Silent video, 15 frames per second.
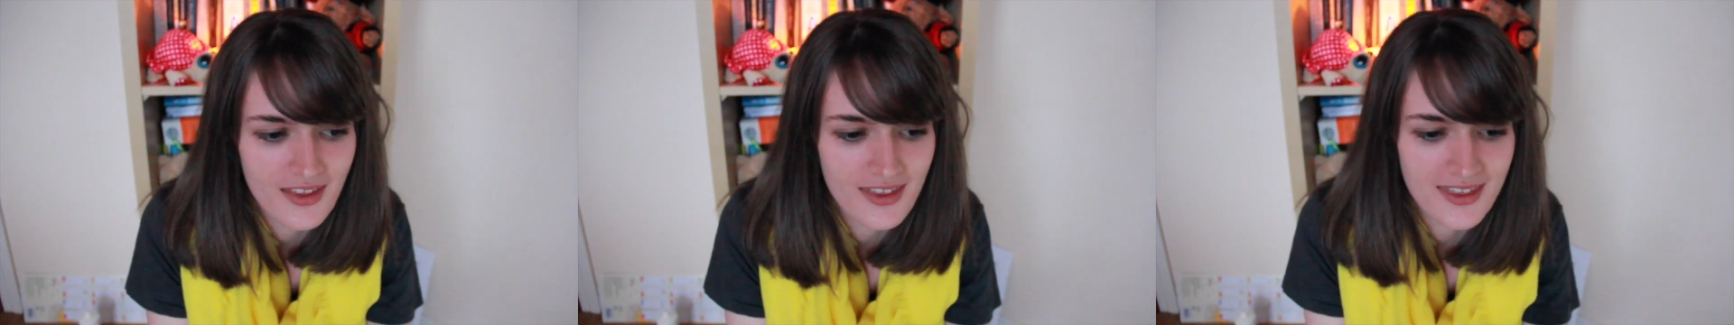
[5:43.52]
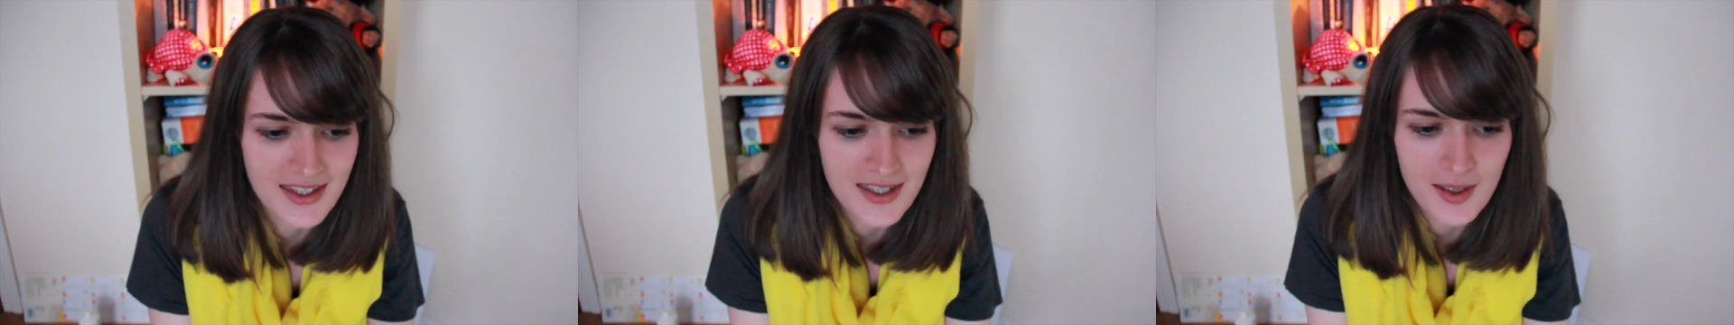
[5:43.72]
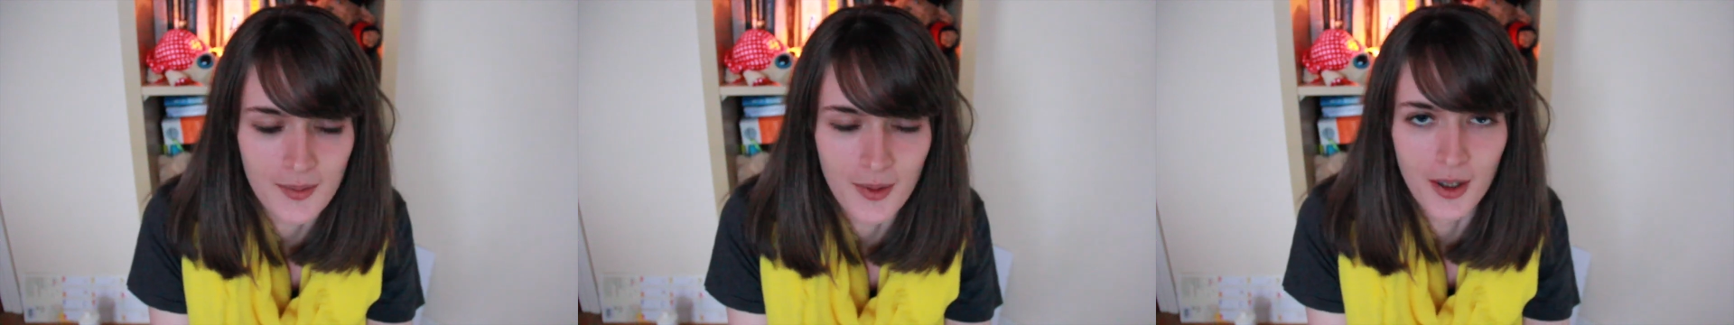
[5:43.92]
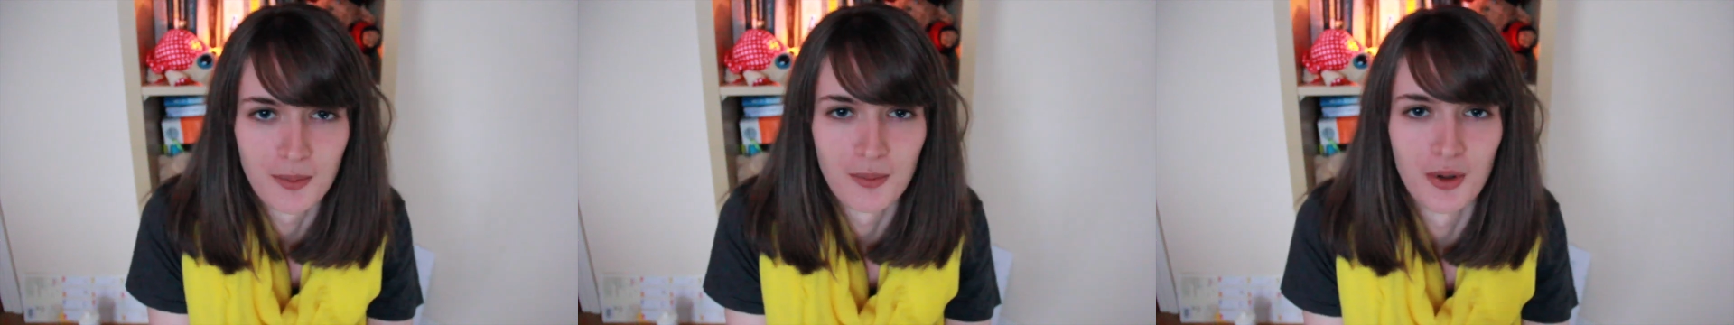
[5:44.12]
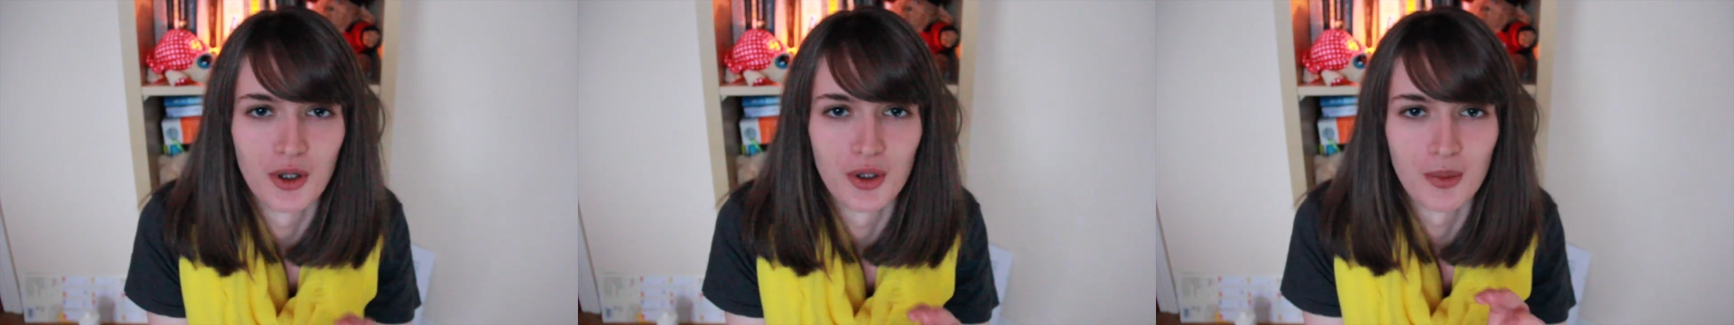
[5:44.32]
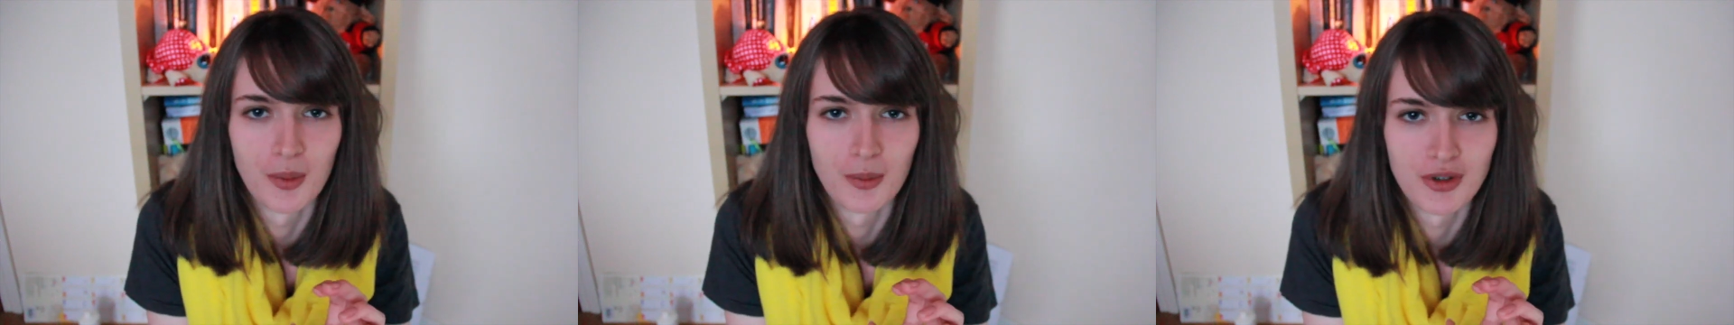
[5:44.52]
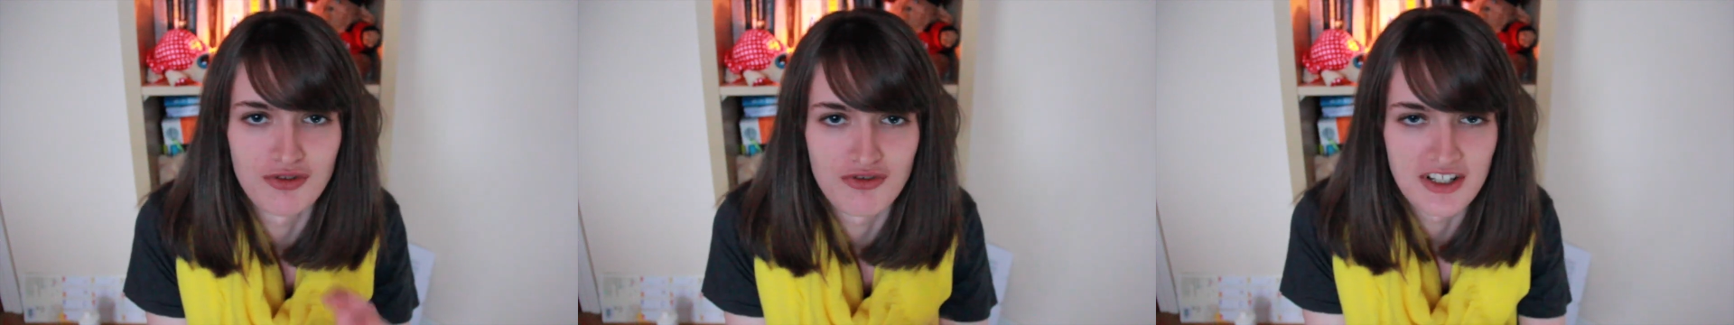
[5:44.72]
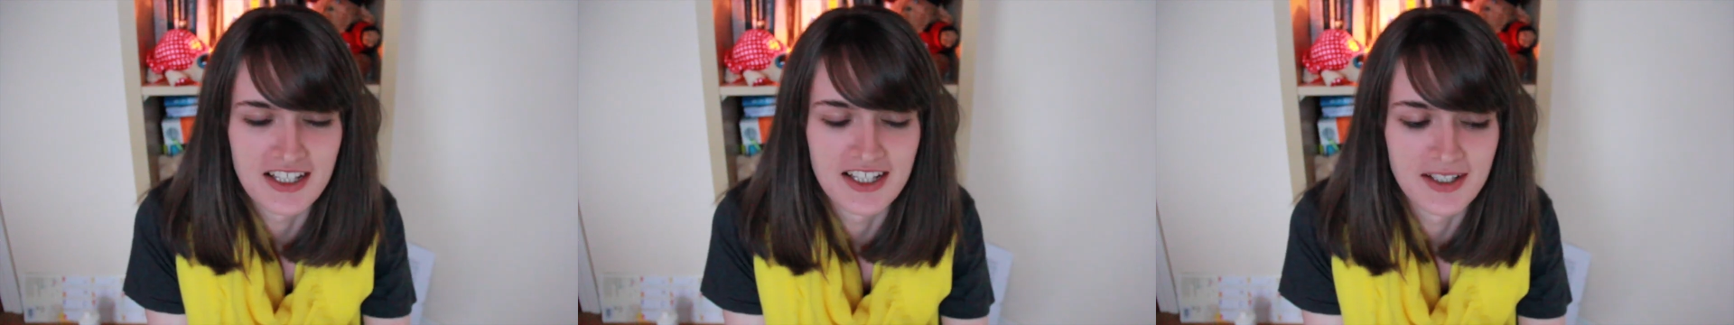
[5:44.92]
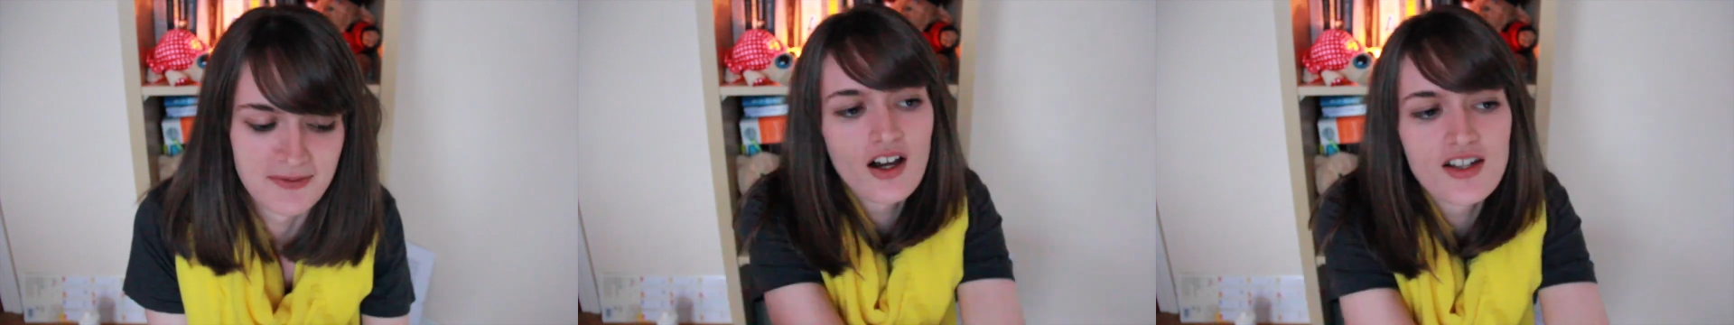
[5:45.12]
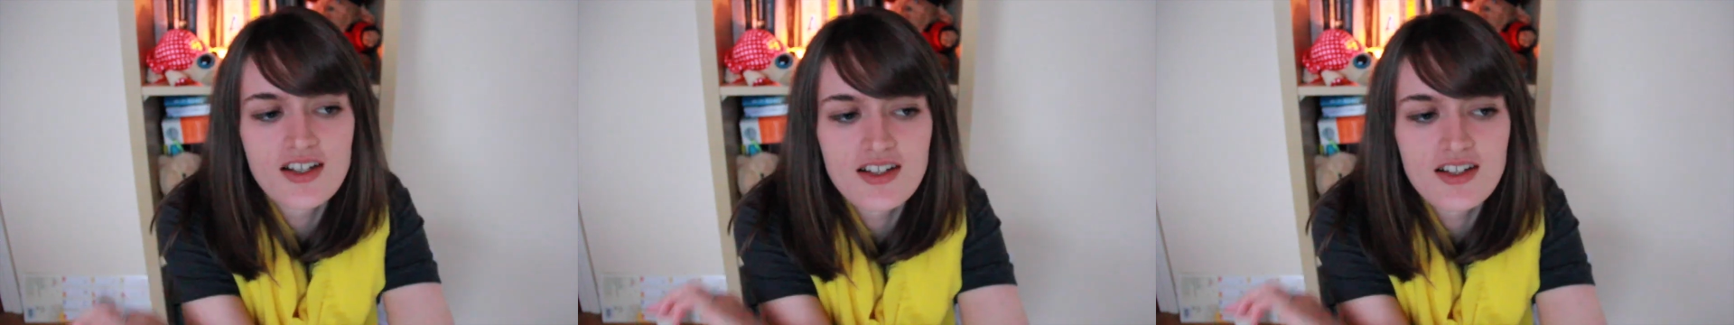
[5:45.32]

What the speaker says: think about more when we're reading.